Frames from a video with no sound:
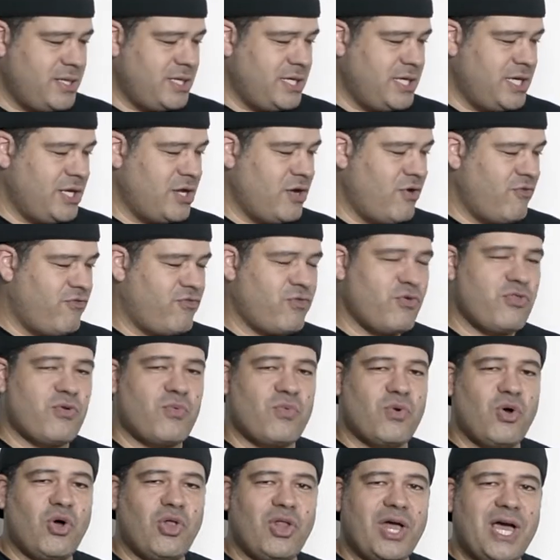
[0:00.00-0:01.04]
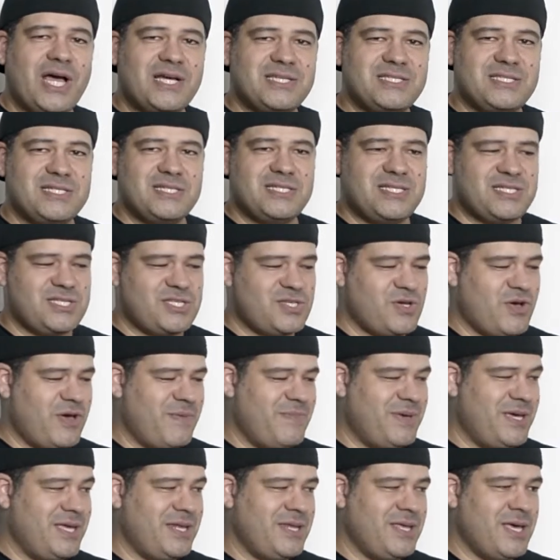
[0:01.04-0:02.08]
you know, for the roll axis, so I
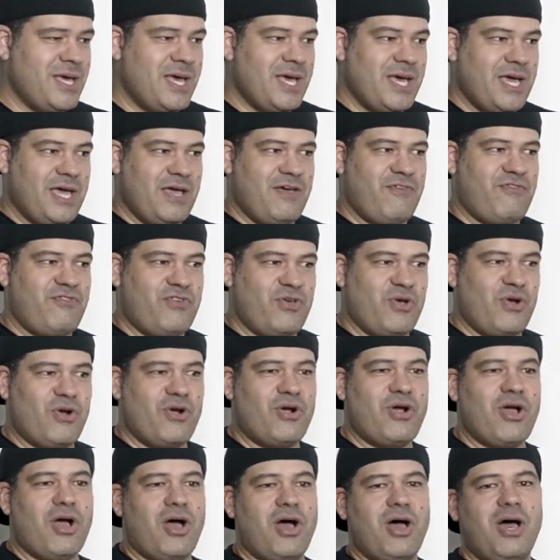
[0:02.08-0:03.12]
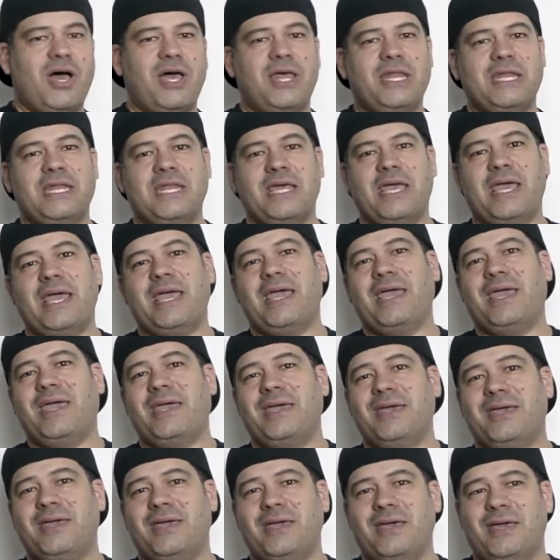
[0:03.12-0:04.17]
mean, If you're on
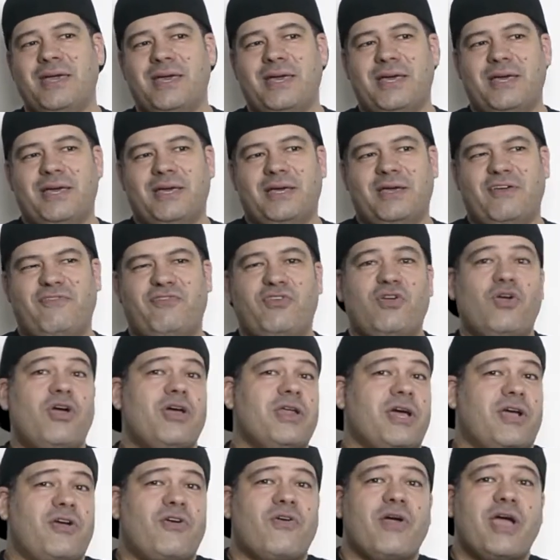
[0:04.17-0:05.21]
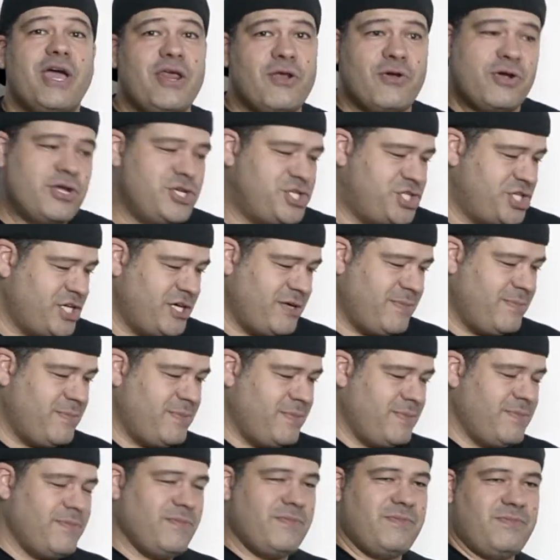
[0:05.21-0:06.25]
a crane or a jib,
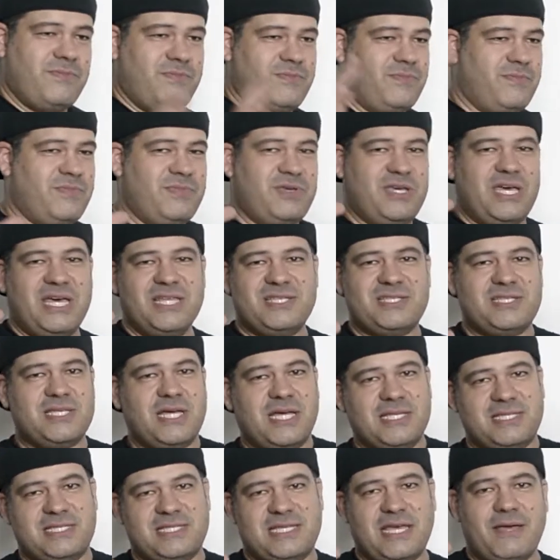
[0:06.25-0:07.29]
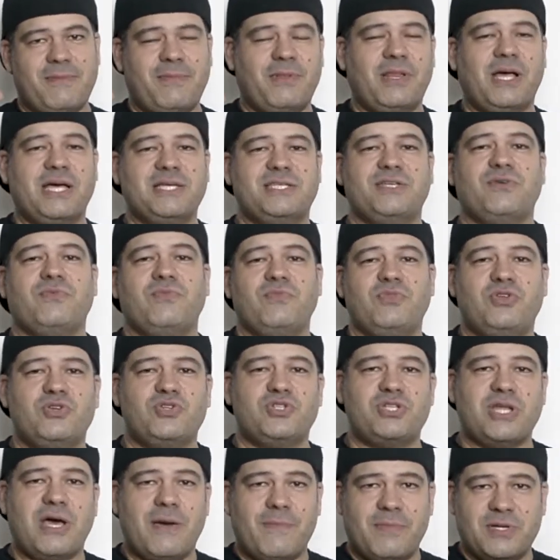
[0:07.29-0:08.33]
it's not stabilizing.
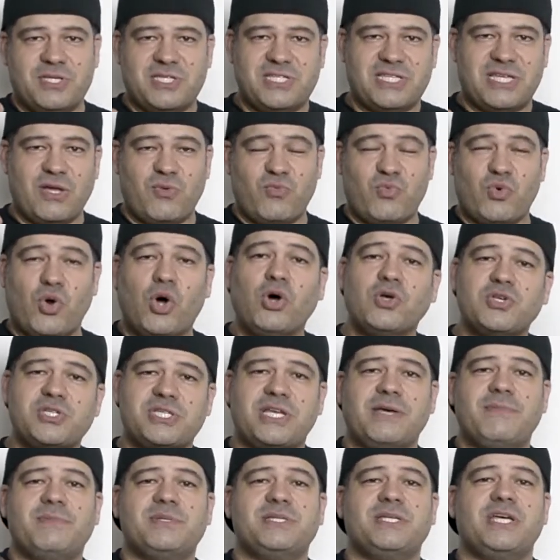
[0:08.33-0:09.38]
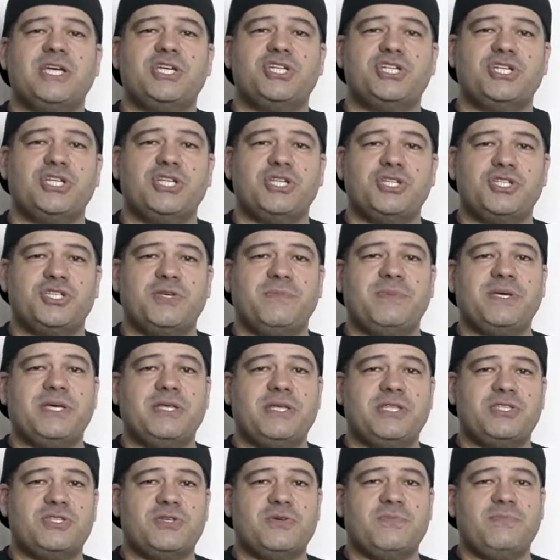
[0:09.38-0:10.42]
There's not much roll stabilization to
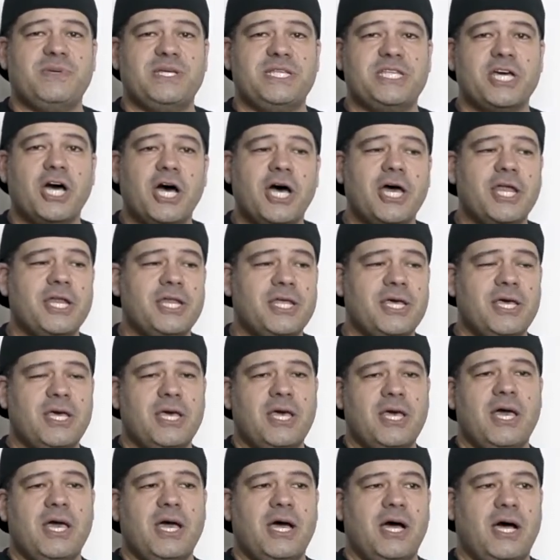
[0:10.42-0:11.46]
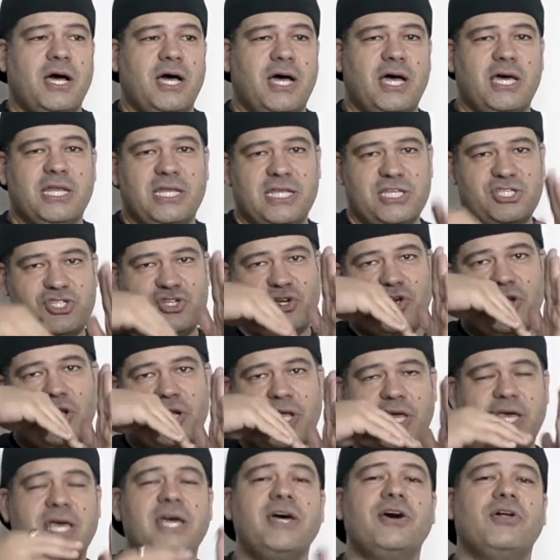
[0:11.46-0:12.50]
be done unless you're on
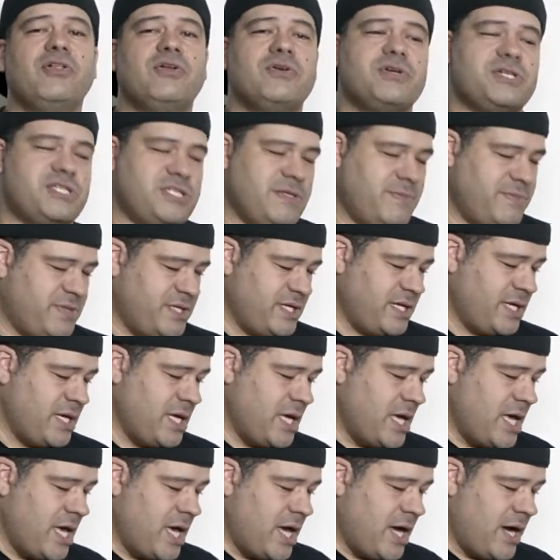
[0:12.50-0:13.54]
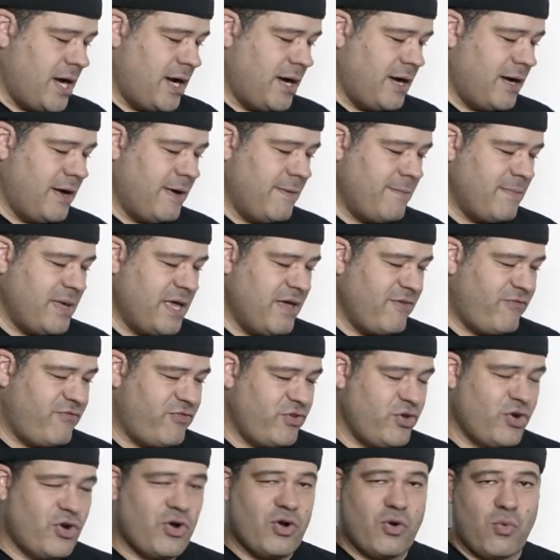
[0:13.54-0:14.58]
a hill or something. If
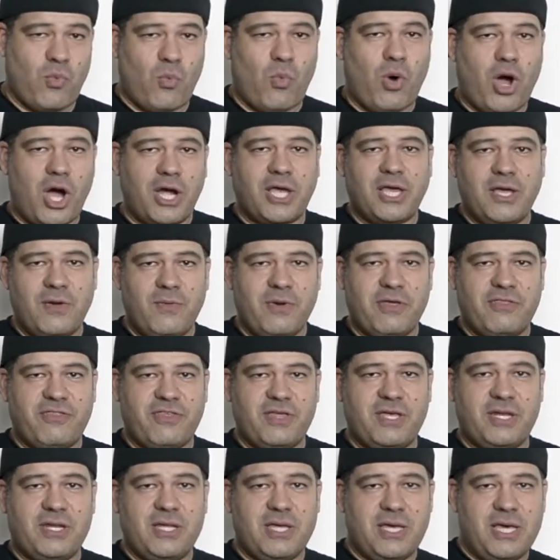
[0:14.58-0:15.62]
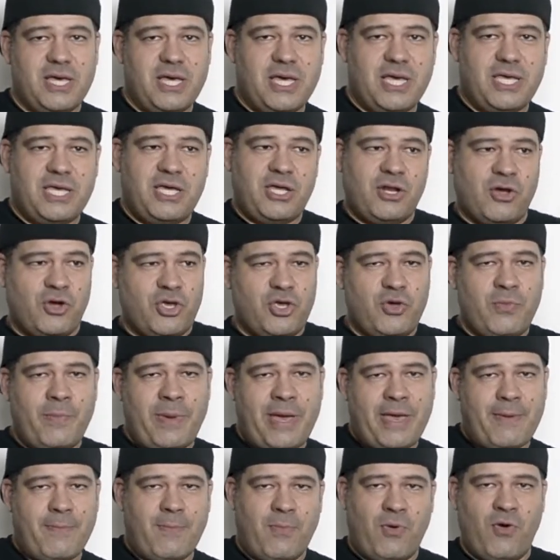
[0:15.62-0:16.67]
you're walking with it, you know, you
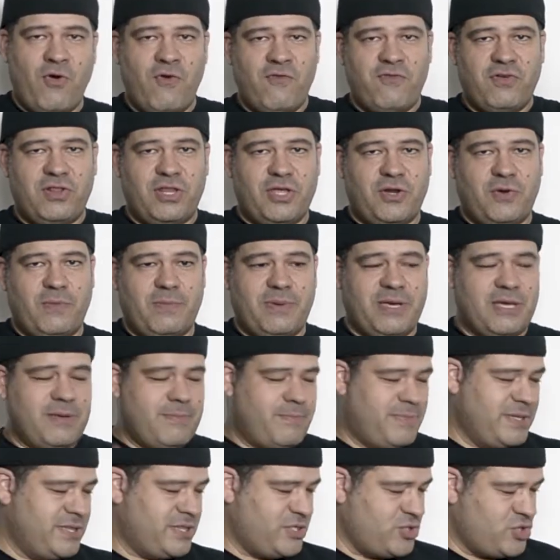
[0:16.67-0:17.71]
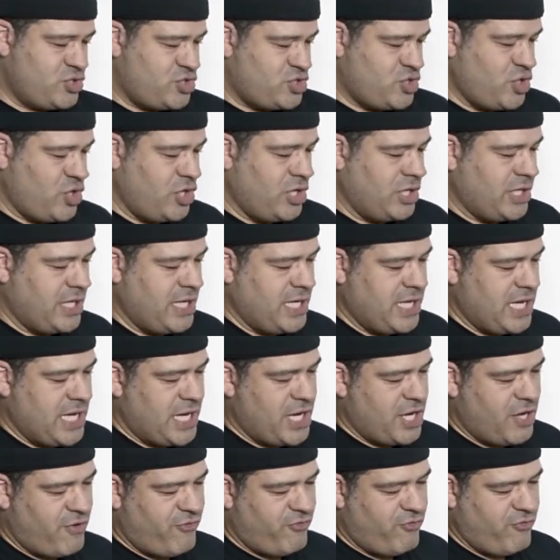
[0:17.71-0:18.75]
might move a little bit, but there's certainly
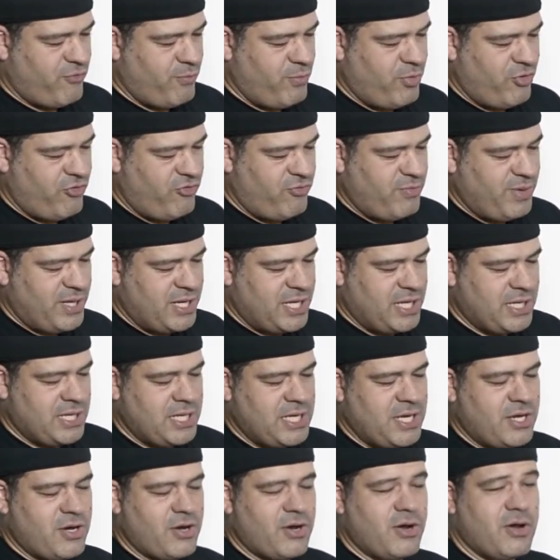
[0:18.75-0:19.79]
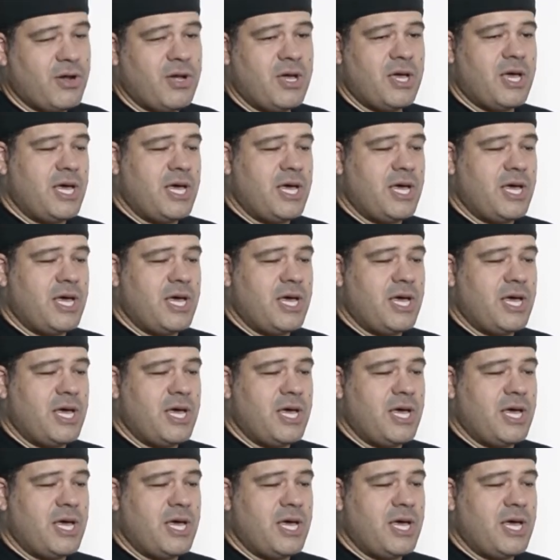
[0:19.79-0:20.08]
enough movement in here